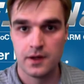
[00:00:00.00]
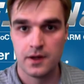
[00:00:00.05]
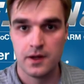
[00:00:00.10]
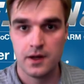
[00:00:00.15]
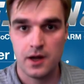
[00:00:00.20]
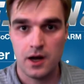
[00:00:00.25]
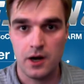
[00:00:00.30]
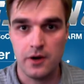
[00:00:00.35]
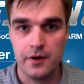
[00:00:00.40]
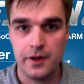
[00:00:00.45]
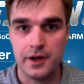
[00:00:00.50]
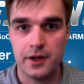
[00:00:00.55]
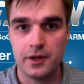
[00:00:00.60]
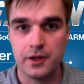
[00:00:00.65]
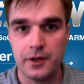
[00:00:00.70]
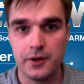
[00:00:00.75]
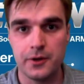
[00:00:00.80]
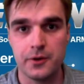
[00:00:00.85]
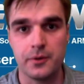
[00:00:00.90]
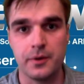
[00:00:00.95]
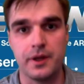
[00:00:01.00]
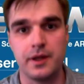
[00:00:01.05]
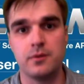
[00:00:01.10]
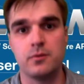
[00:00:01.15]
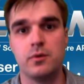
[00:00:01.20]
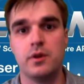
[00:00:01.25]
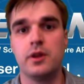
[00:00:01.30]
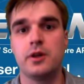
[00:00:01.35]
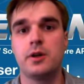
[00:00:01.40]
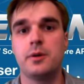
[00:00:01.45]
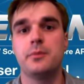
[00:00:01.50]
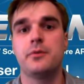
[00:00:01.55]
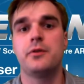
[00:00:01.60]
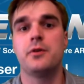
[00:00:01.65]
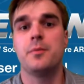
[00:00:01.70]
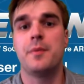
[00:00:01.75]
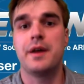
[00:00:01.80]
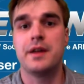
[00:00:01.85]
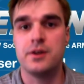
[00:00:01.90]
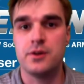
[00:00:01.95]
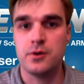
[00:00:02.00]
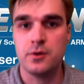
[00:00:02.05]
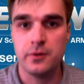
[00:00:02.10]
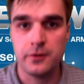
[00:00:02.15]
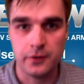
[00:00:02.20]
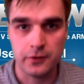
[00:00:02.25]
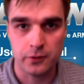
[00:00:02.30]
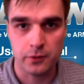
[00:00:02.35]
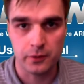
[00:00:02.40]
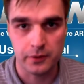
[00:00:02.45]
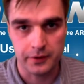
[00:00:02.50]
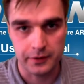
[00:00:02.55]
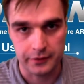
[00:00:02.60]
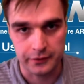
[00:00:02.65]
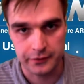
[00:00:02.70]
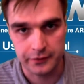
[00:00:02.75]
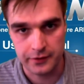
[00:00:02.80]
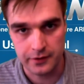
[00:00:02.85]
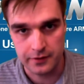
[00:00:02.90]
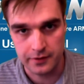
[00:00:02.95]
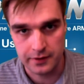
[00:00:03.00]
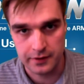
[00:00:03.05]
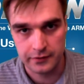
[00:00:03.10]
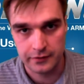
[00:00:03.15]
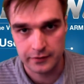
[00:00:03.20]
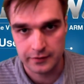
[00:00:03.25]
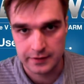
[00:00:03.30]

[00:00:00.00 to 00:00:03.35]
Alright, hello and welcome to my new tutorial series,